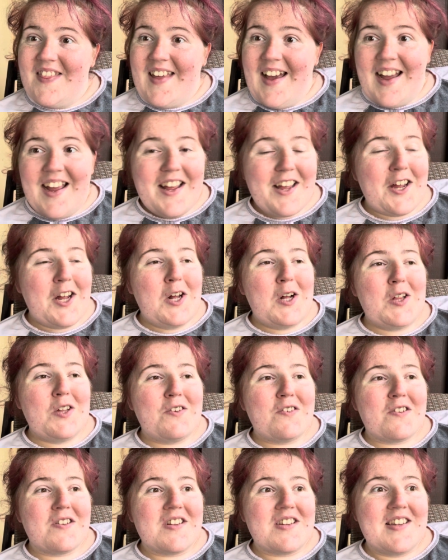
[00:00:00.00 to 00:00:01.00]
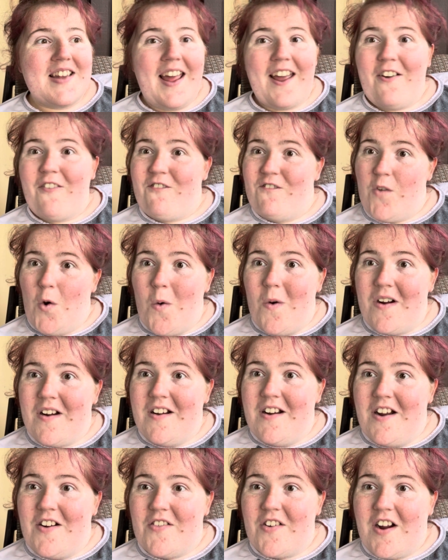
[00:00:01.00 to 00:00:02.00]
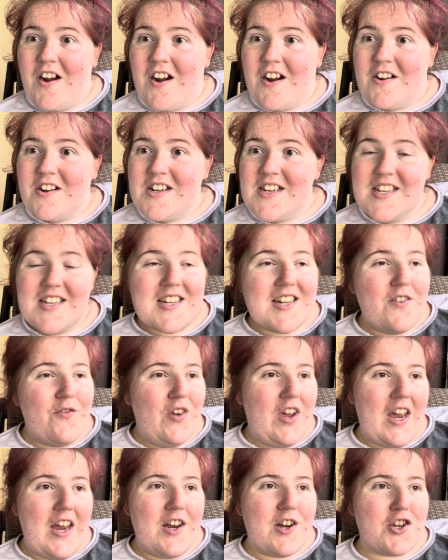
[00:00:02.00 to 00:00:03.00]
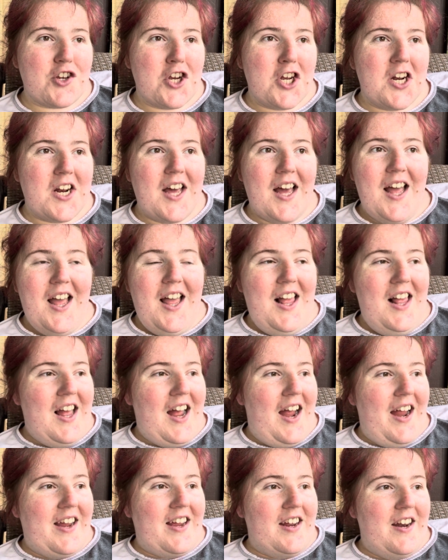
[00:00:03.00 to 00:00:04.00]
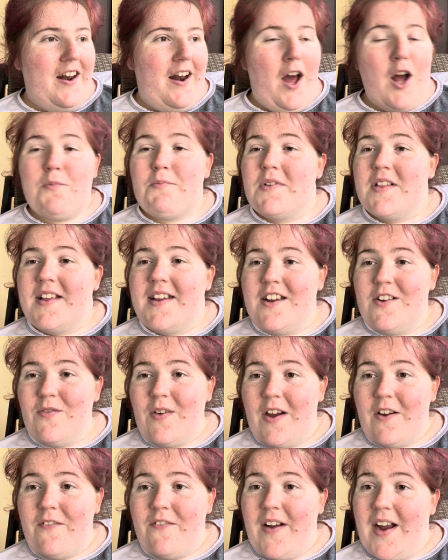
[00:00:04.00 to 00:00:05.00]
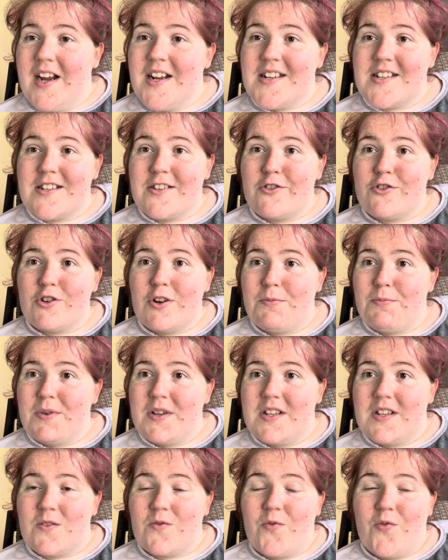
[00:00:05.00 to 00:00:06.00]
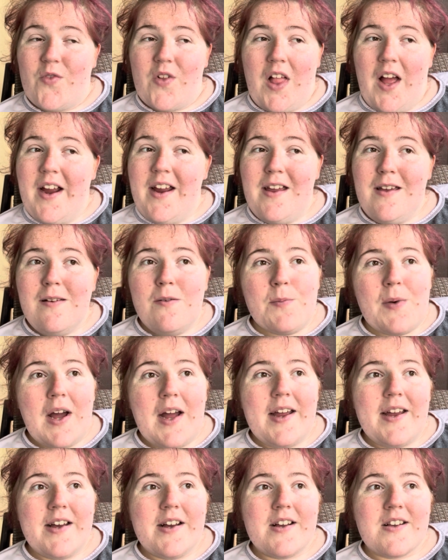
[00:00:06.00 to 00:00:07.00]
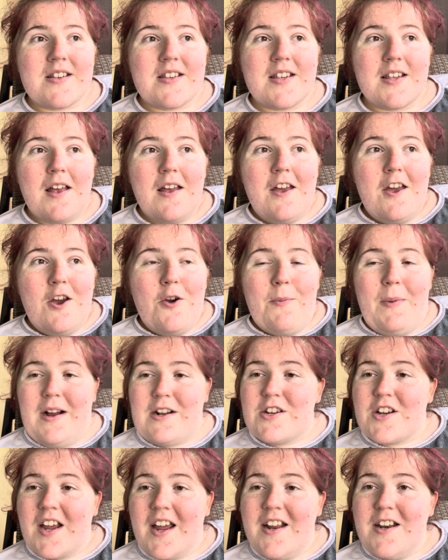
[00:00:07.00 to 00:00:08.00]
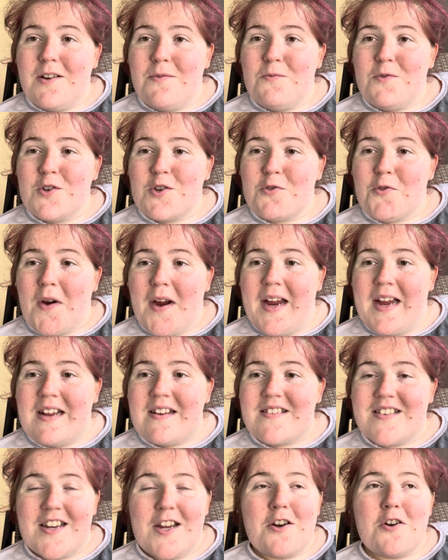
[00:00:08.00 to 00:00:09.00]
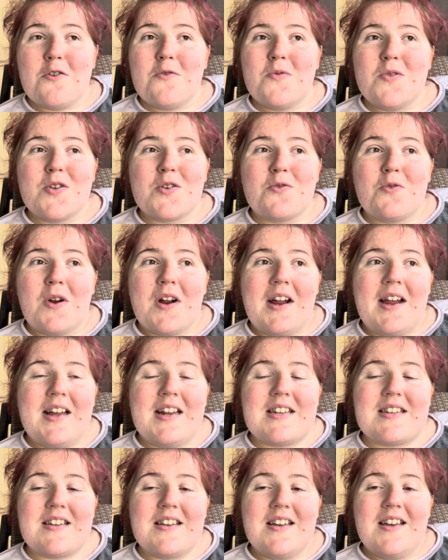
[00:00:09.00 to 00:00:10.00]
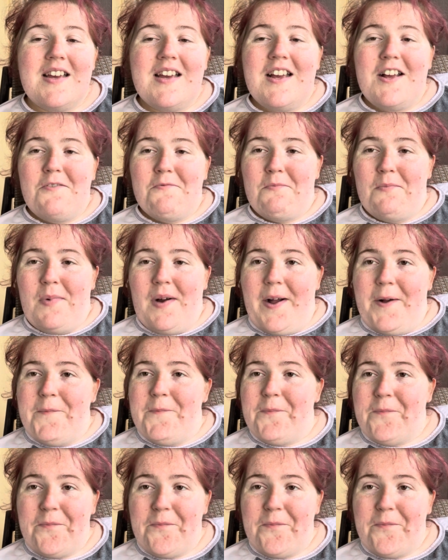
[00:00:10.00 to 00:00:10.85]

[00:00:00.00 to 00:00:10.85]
that concludes day four of our Disney vacation. I cannot believe how fast this trip is flying by us. Magic Kingdom was great, dinner was great, but